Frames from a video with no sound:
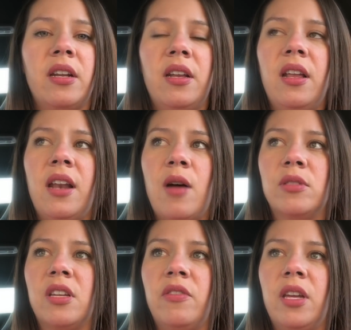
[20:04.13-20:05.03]
it, and I
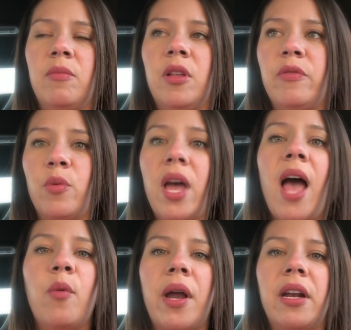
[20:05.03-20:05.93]
was giving him love the way
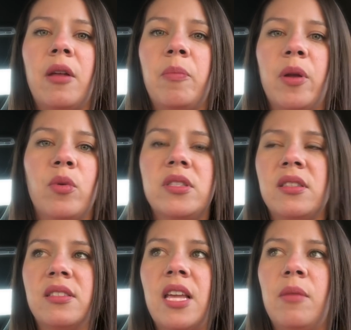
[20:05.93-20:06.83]
I wanted it, but it wasn't
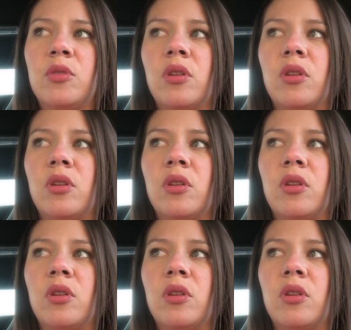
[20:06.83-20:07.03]
the same.